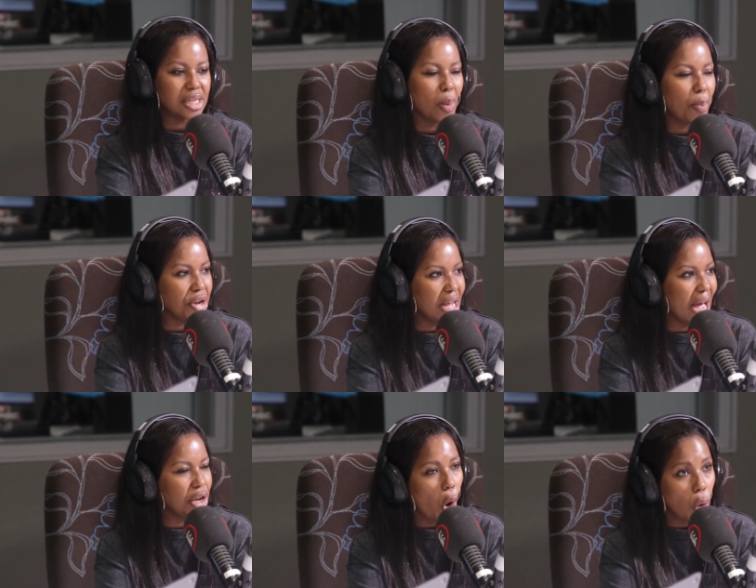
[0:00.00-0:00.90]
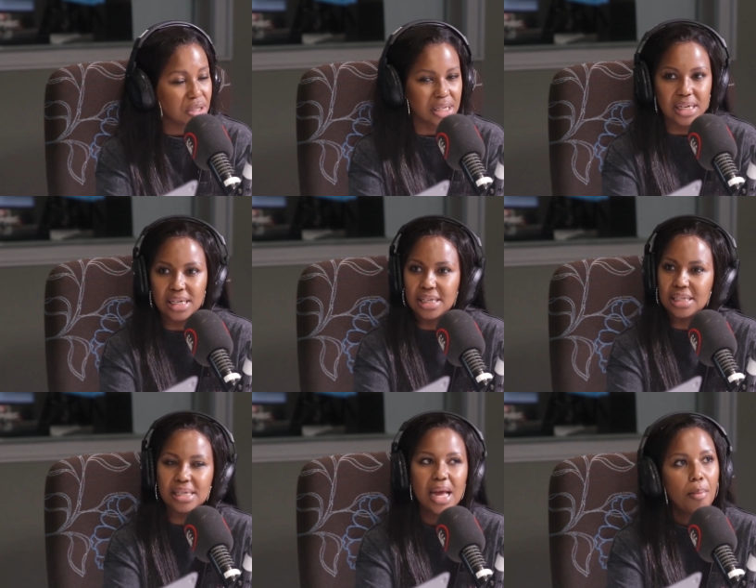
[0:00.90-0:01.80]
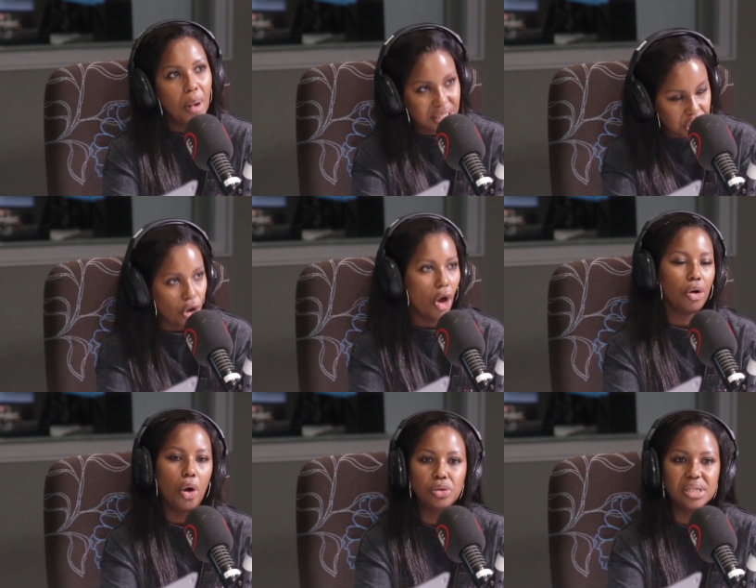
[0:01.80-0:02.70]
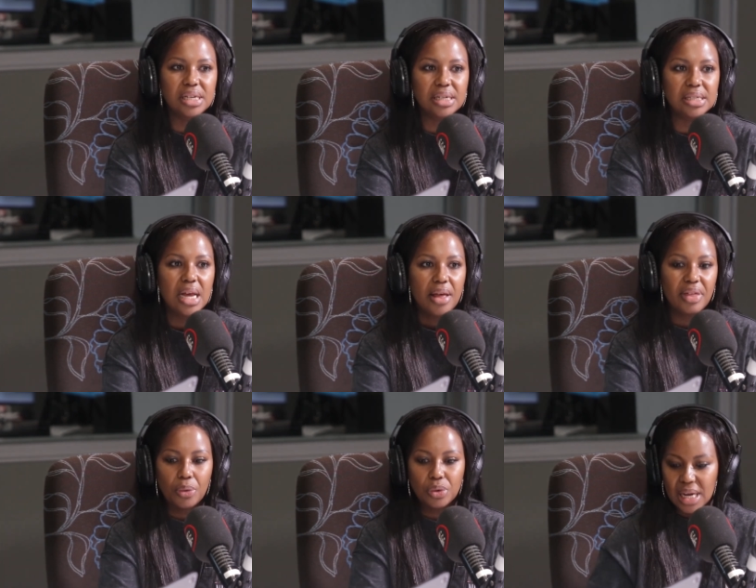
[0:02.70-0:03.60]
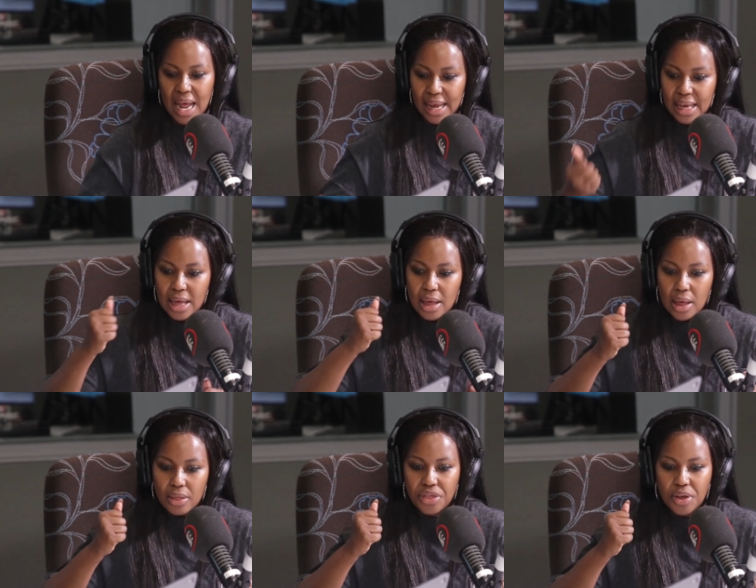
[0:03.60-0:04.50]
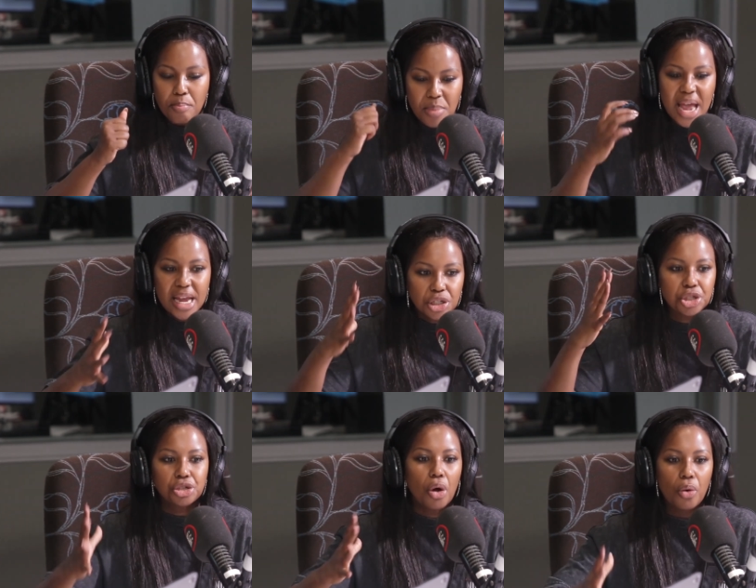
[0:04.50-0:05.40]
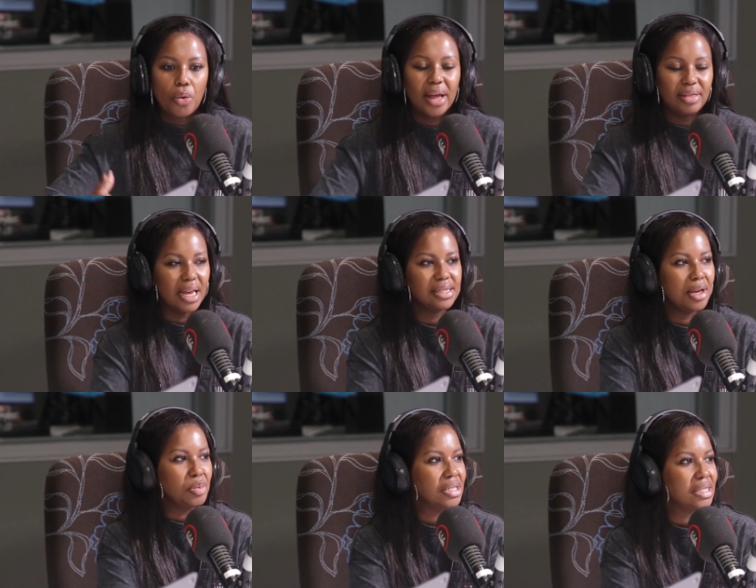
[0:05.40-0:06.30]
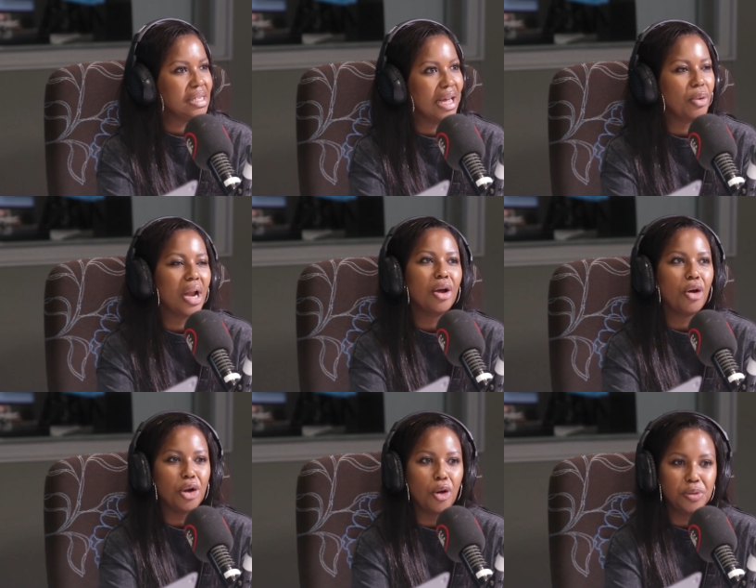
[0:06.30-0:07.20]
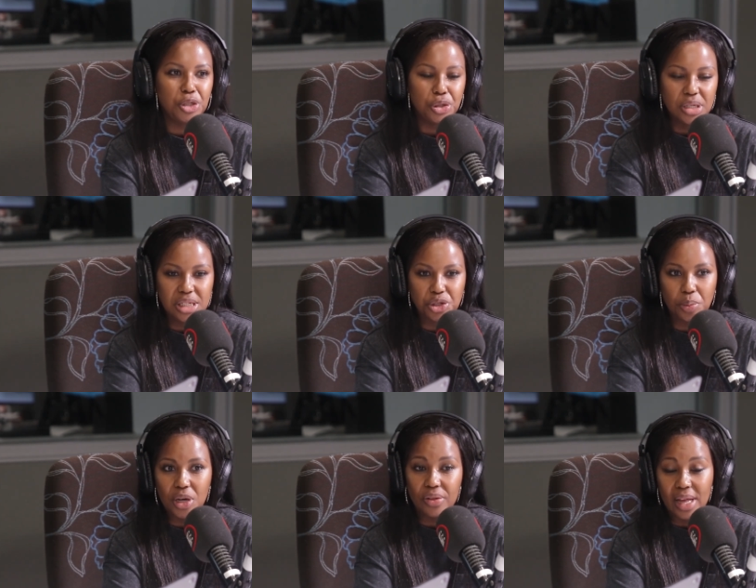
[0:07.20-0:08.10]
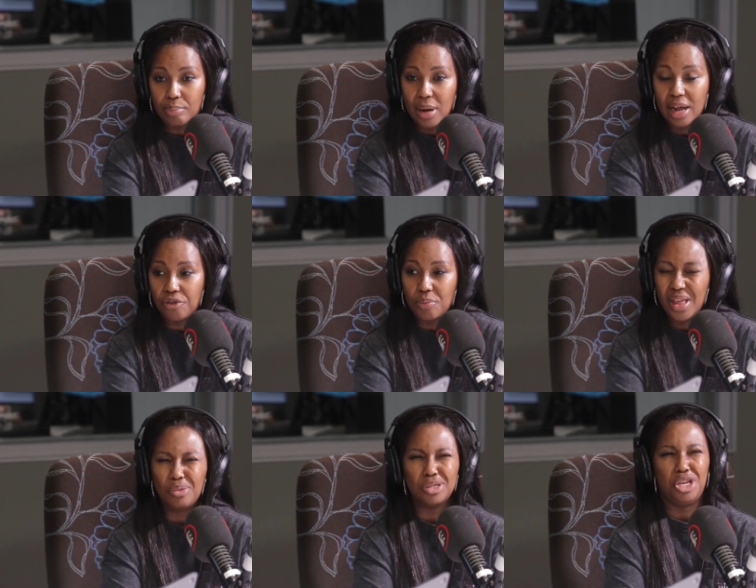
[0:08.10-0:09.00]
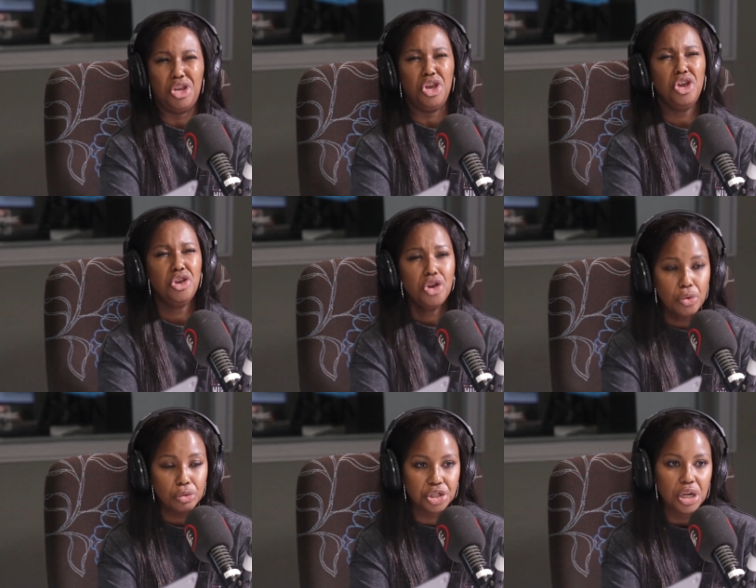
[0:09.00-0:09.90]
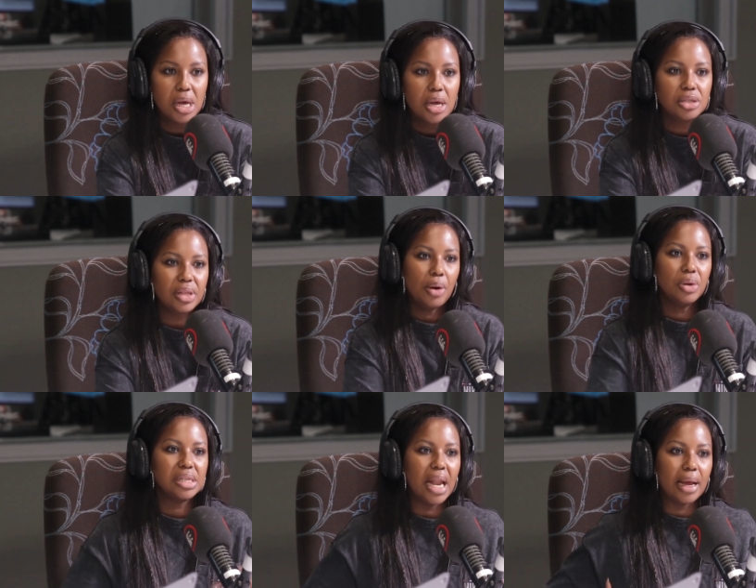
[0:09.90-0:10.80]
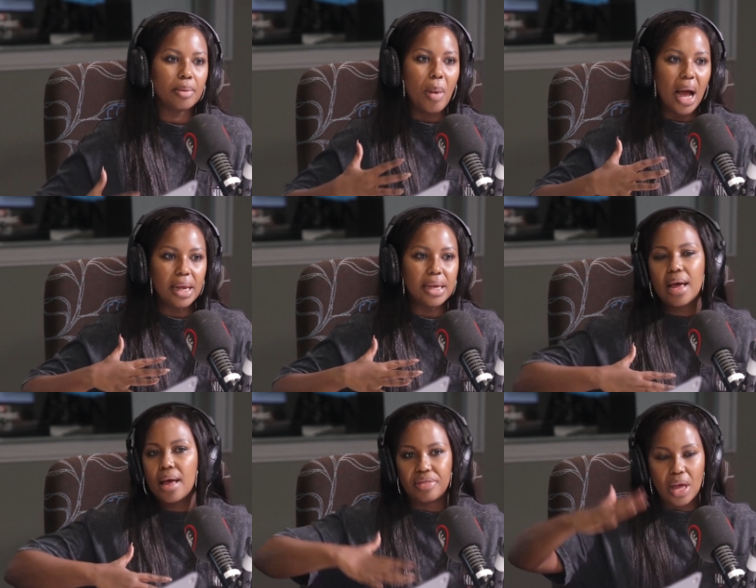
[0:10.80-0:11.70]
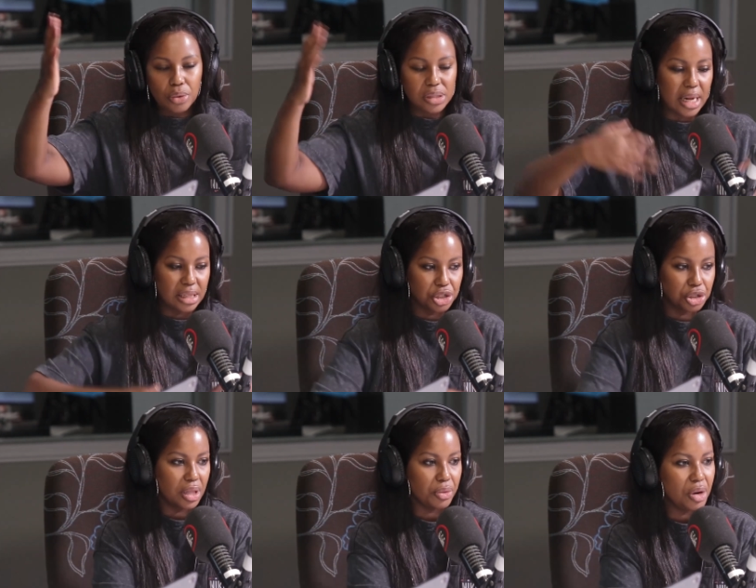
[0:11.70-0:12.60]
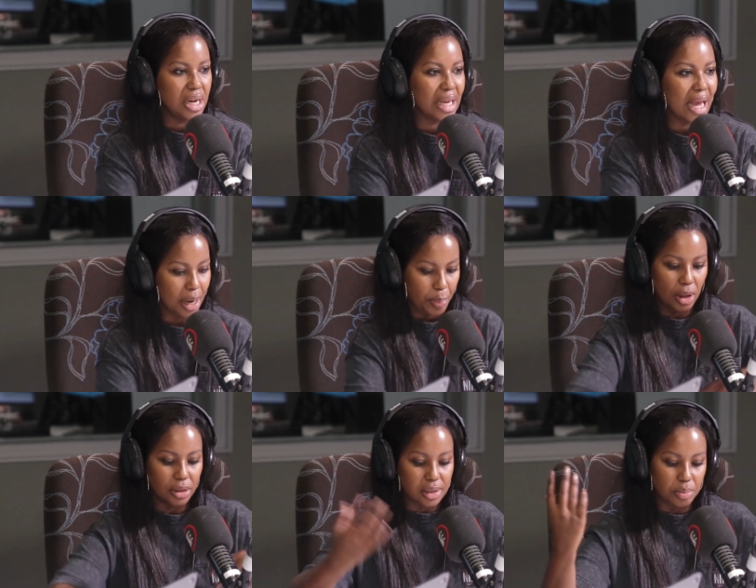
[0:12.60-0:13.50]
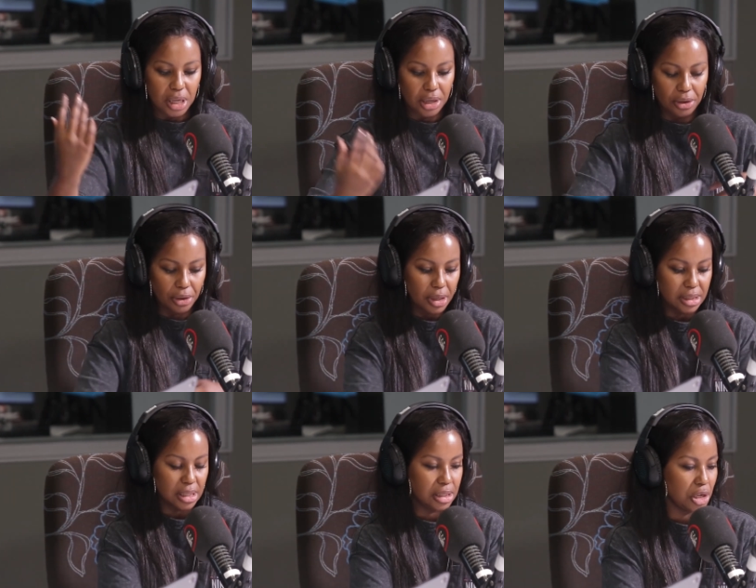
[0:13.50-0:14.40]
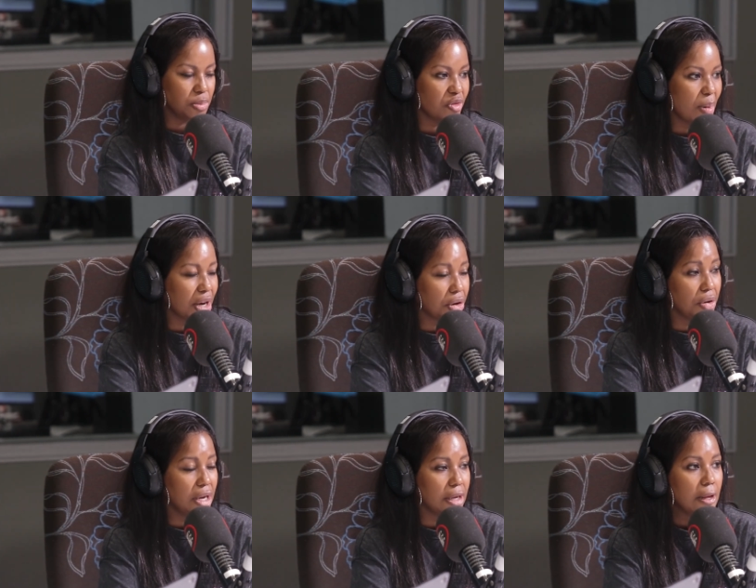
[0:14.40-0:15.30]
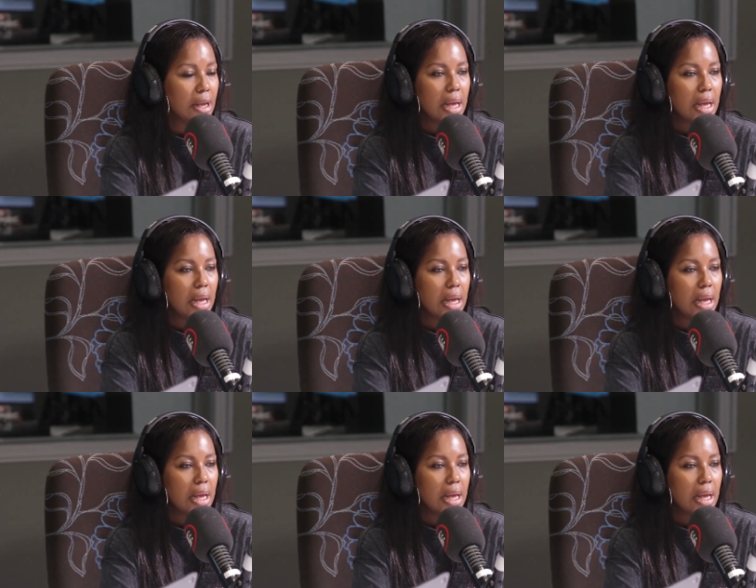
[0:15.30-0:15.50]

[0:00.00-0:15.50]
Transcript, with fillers: Maponyane hosted it, Martin Locke mm. hosted it. That was like the main show at the SABC. And when I got an opportunity yeah. to be on that platform, that was huge. So that was like yeah. my yeah, that was like the show that really catapulted me, you know, in, in terms of my career.